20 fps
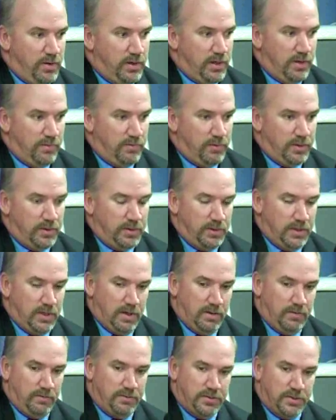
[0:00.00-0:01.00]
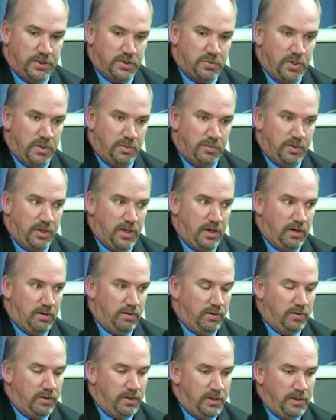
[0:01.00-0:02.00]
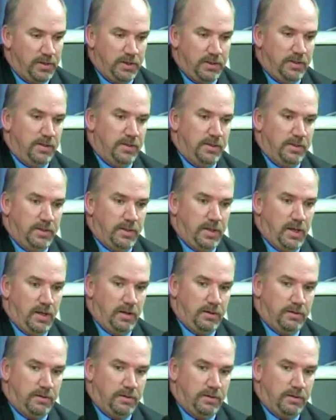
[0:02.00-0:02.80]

You have 6 people that